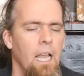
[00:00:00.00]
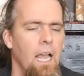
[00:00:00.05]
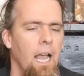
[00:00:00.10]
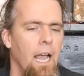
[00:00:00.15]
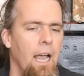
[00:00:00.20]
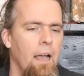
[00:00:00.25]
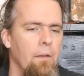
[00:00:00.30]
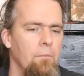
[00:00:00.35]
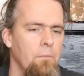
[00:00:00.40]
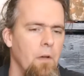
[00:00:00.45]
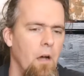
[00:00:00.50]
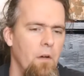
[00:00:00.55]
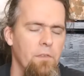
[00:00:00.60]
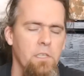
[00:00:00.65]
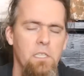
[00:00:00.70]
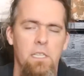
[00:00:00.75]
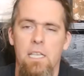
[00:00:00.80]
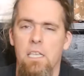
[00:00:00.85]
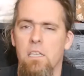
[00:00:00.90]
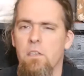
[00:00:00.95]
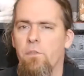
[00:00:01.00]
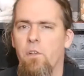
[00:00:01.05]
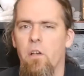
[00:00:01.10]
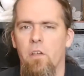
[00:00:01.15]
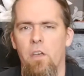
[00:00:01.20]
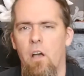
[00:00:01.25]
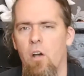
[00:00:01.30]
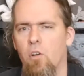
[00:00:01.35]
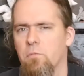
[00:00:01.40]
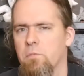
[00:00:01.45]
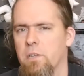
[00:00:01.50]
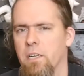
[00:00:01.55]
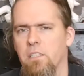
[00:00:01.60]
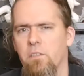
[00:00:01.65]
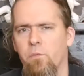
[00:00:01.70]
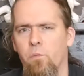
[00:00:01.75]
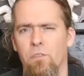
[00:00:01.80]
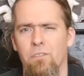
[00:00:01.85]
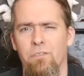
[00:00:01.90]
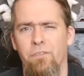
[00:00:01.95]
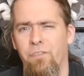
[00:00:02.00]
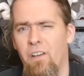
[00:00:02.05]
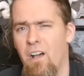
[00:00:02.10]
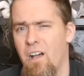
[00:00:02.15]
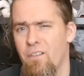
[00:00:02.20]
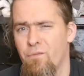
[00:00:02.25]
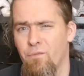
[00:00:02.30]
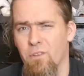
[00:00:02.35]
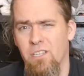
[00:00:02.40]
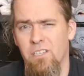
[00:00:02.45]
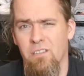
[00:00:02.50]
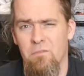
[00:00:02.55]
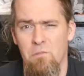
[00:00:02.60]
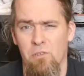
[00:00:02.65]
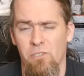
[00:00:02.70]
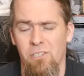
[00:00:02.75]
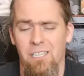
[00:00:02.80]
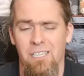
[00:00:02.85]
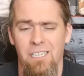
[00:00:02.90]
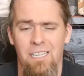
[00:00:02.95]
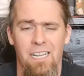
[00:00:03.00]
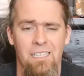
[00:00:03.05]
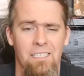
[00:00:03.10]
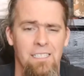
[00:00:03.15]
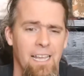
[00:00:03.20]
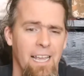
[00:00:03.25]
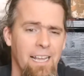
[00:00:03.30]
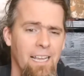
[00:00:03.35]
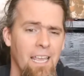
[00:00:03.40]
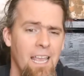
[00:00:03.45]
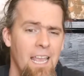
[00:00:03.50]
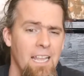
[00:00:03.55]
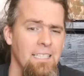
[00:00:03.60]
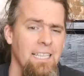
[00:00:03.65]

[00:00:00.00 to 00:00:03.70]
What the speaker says: Obviously, you've got the hold objective 1 to 5, which is a must in that deck.